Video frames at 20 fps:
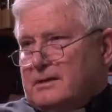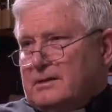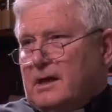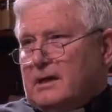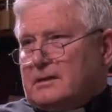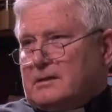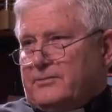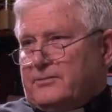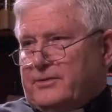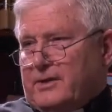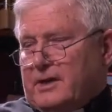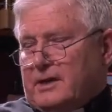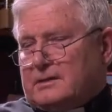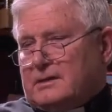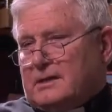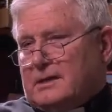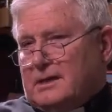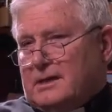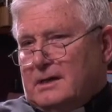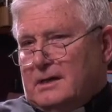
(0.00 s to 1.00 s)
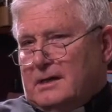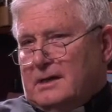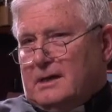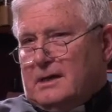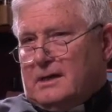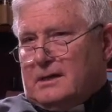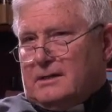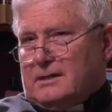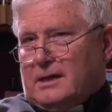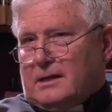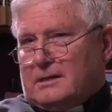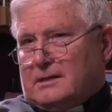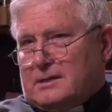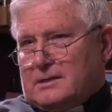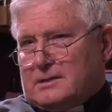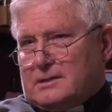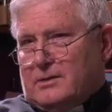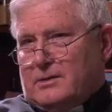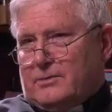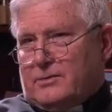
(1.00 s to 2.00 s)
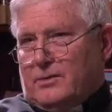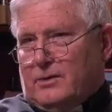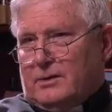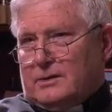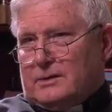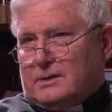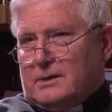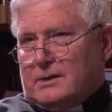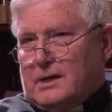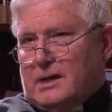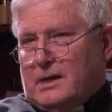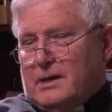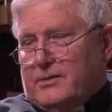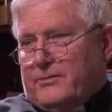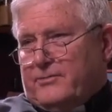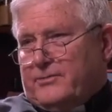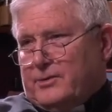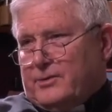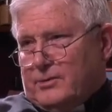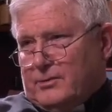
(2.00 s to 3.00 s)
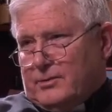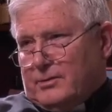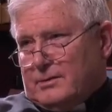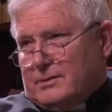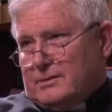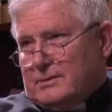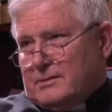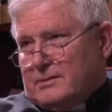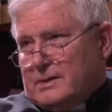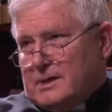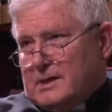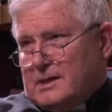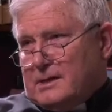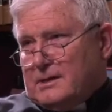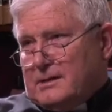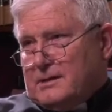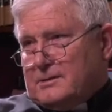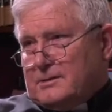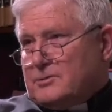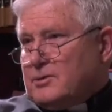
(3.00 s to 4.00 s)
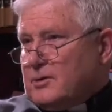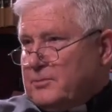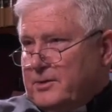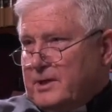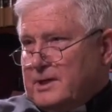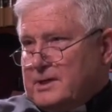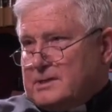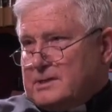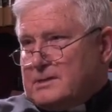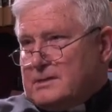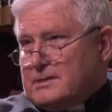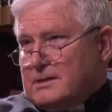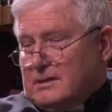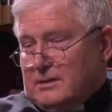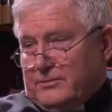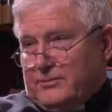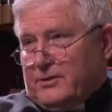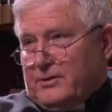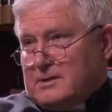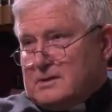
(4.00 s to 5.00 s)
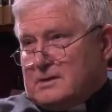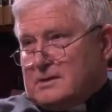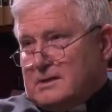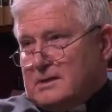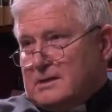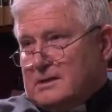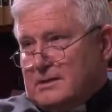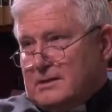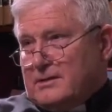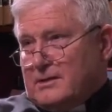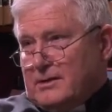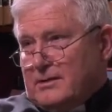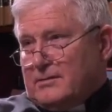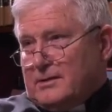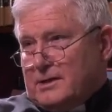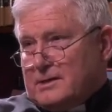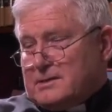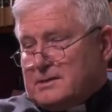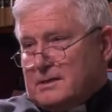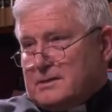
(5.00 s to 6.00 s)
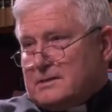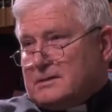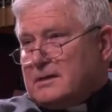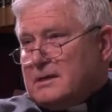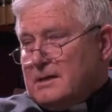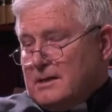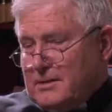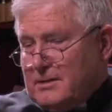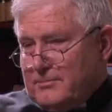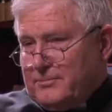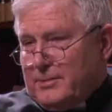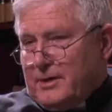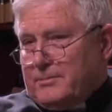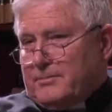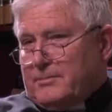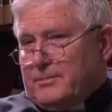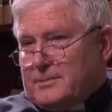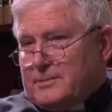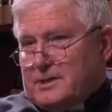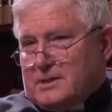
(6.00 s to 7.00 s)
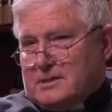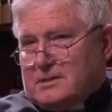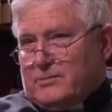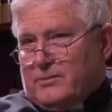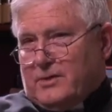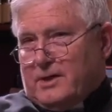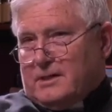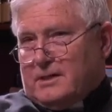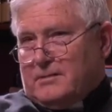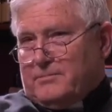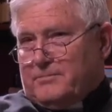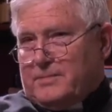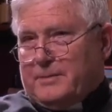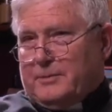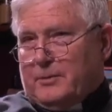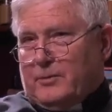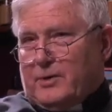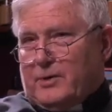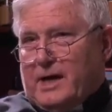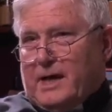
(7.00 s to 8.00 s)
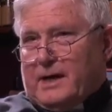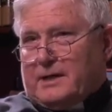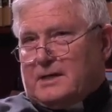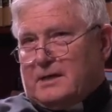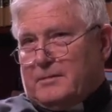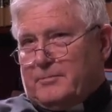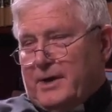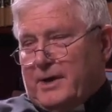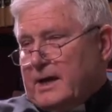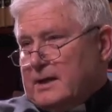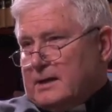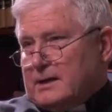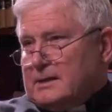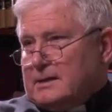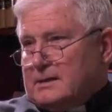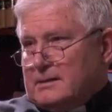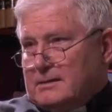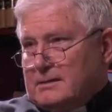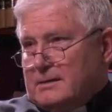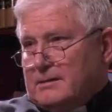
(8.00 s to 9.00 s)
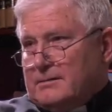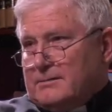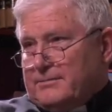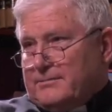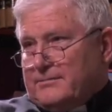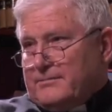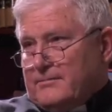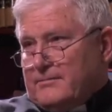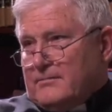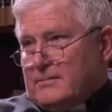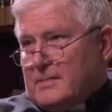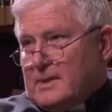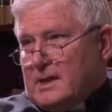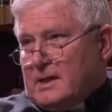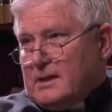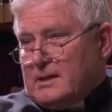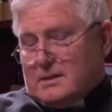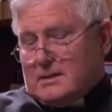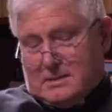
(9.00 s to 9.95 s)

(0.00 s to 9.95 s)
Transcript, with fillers: Not the fact that this so-called funeral took place in the first, you know, instance, but just the way that people were acting badly there. Yeah.